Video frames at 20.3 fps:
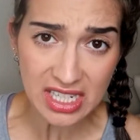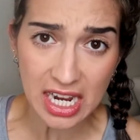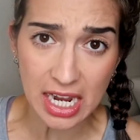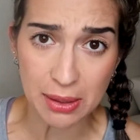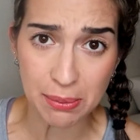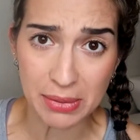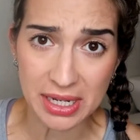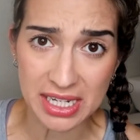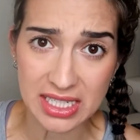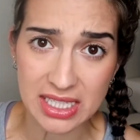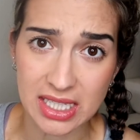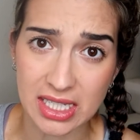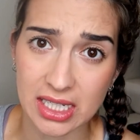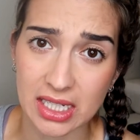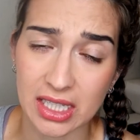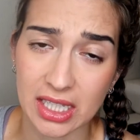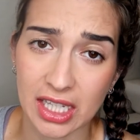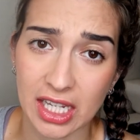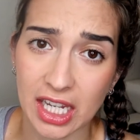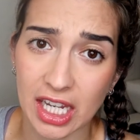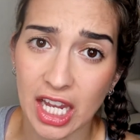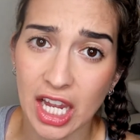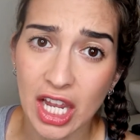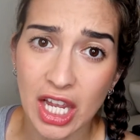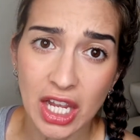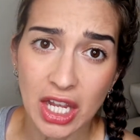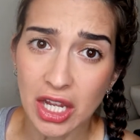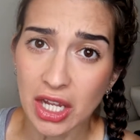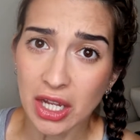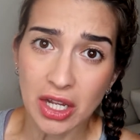and basically
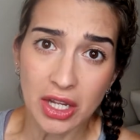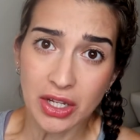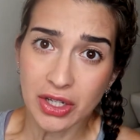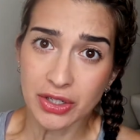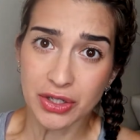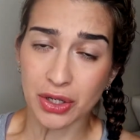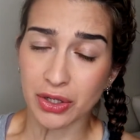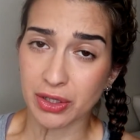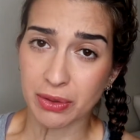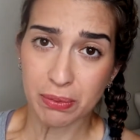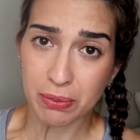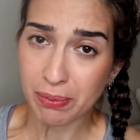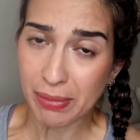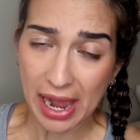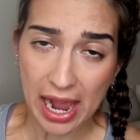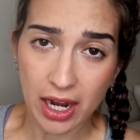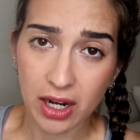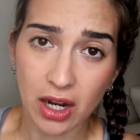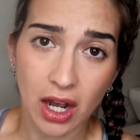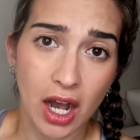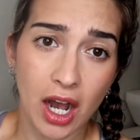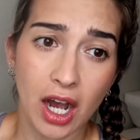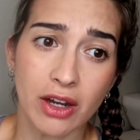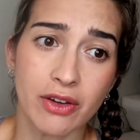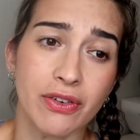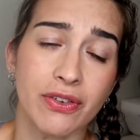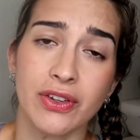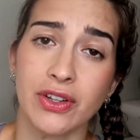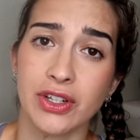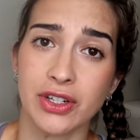told him, back
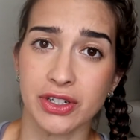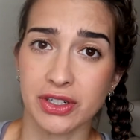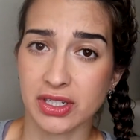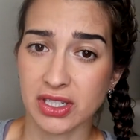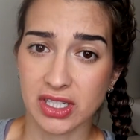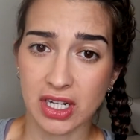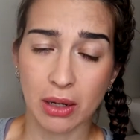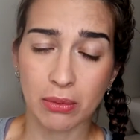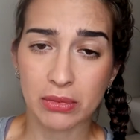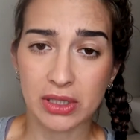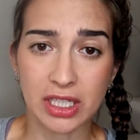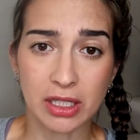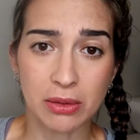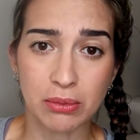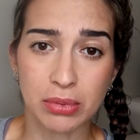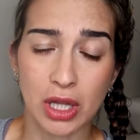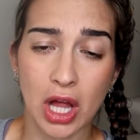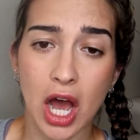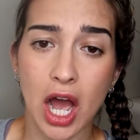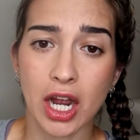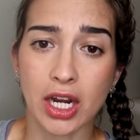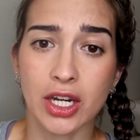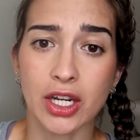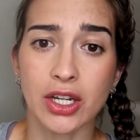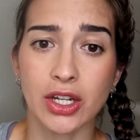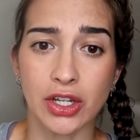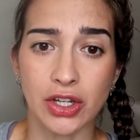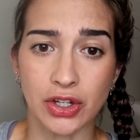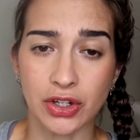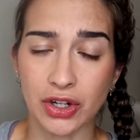off, you're a stumbling block,
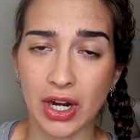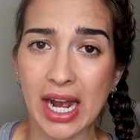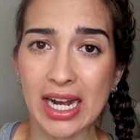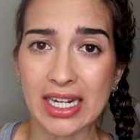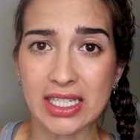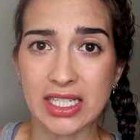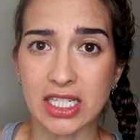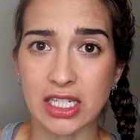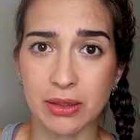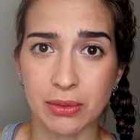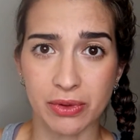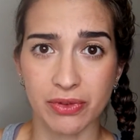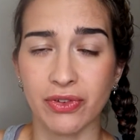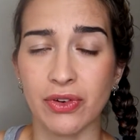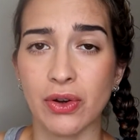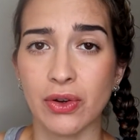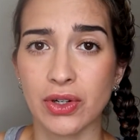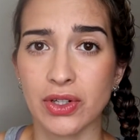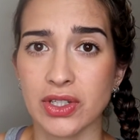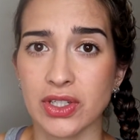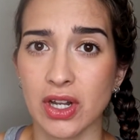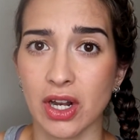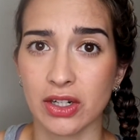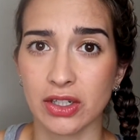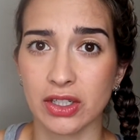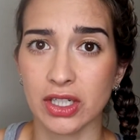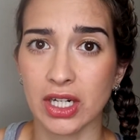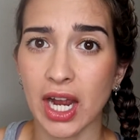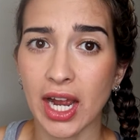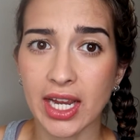your eyes need to be focused on
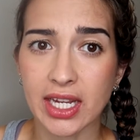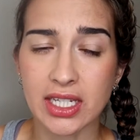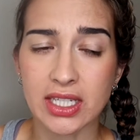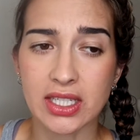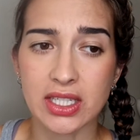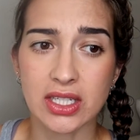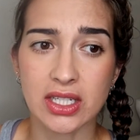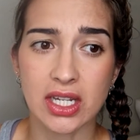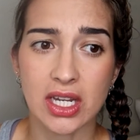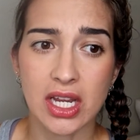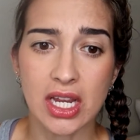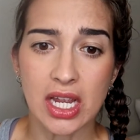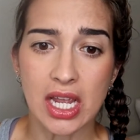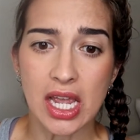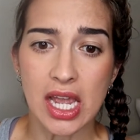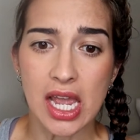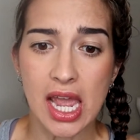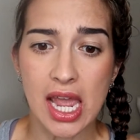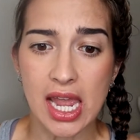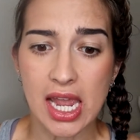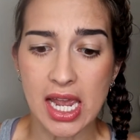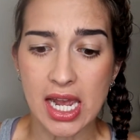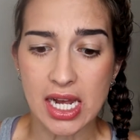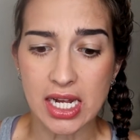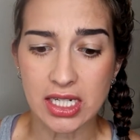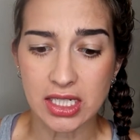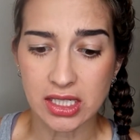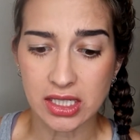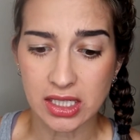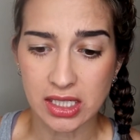Christ,
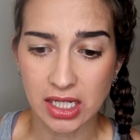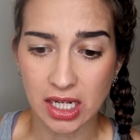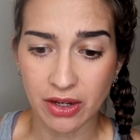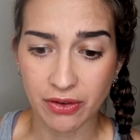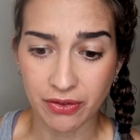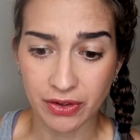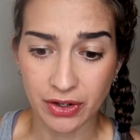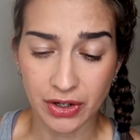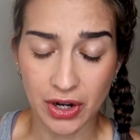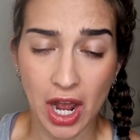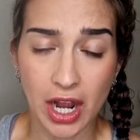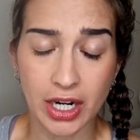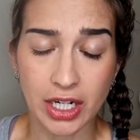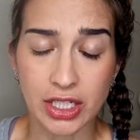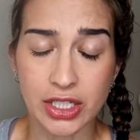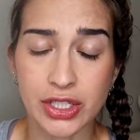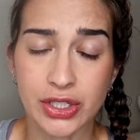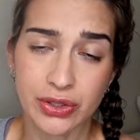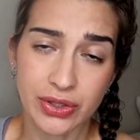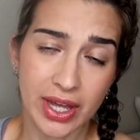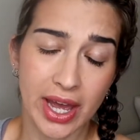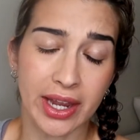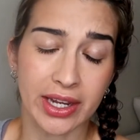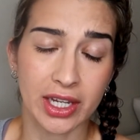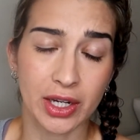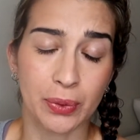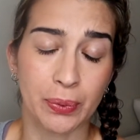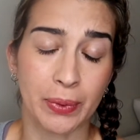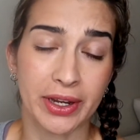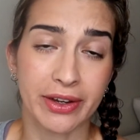and if you're not going to do that,
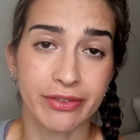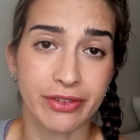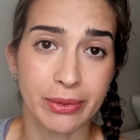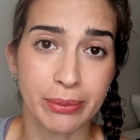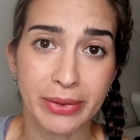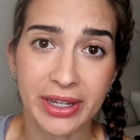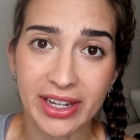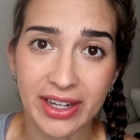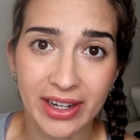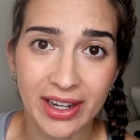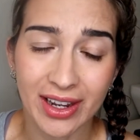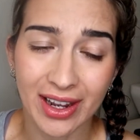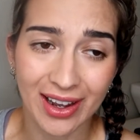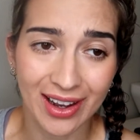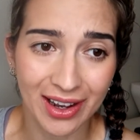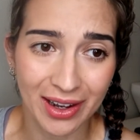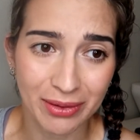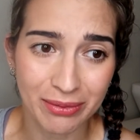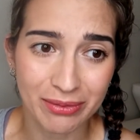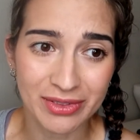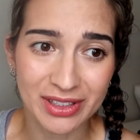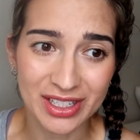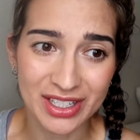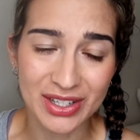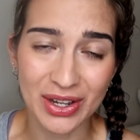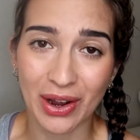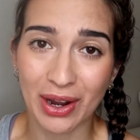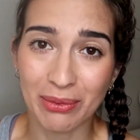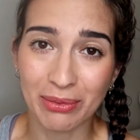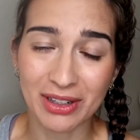get away from me.
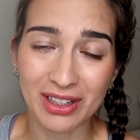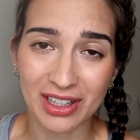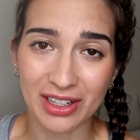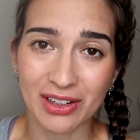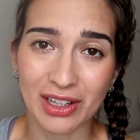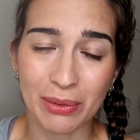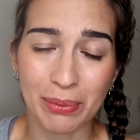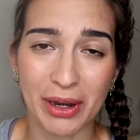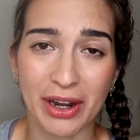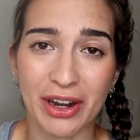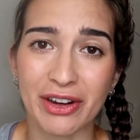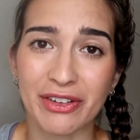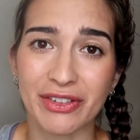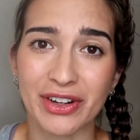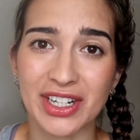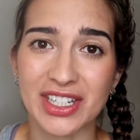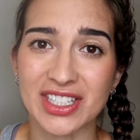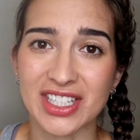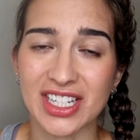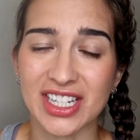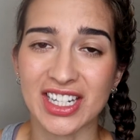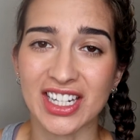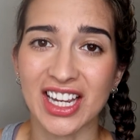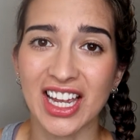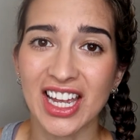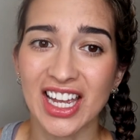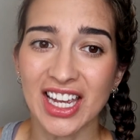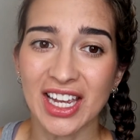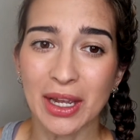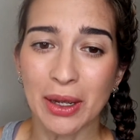So I'm clearly paraphrasing,
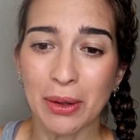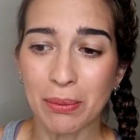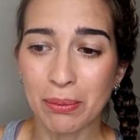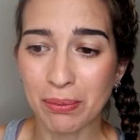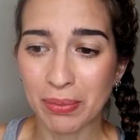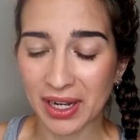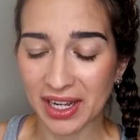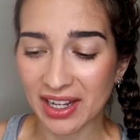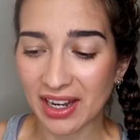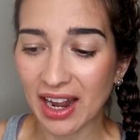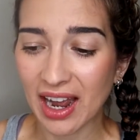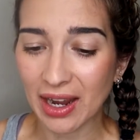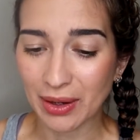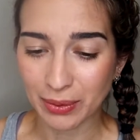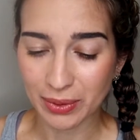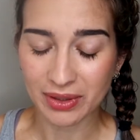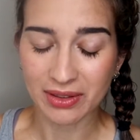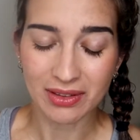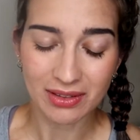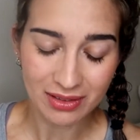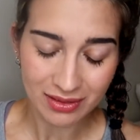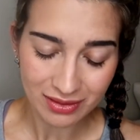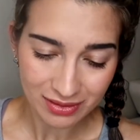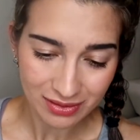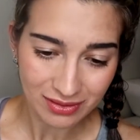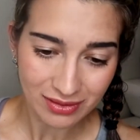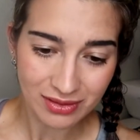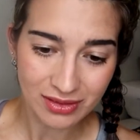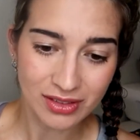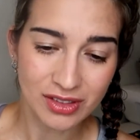but I will
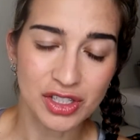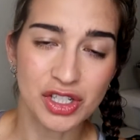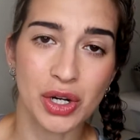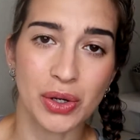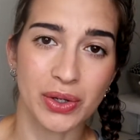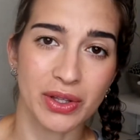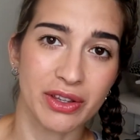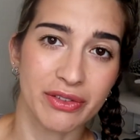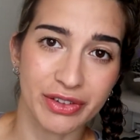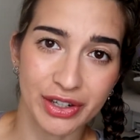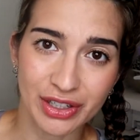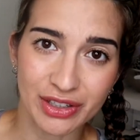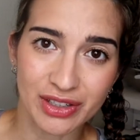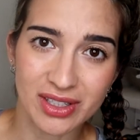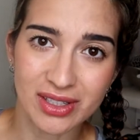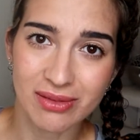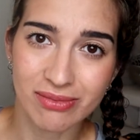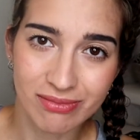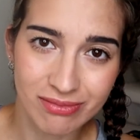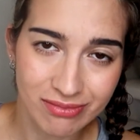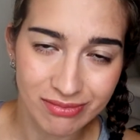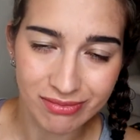show you the verse.